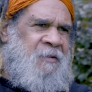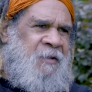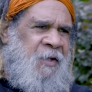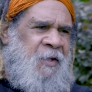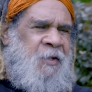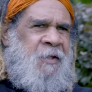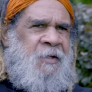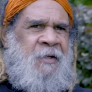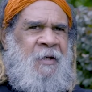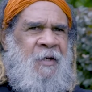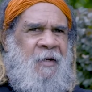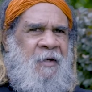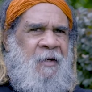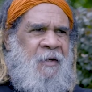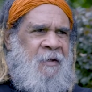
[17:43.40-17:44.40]
They're just
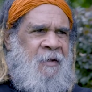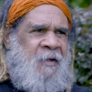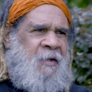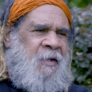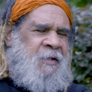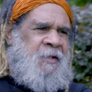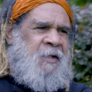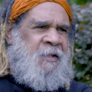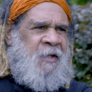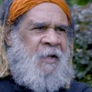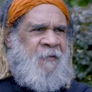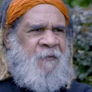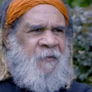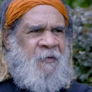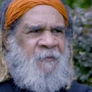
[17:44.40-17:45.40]

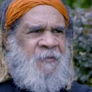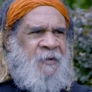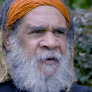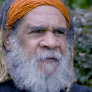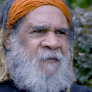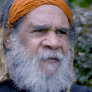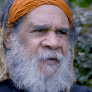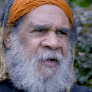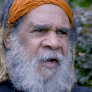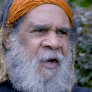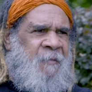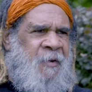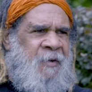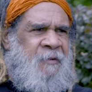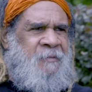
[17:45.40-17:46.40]
there for themselves and for the
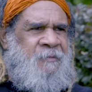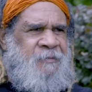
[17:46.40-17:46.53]
government.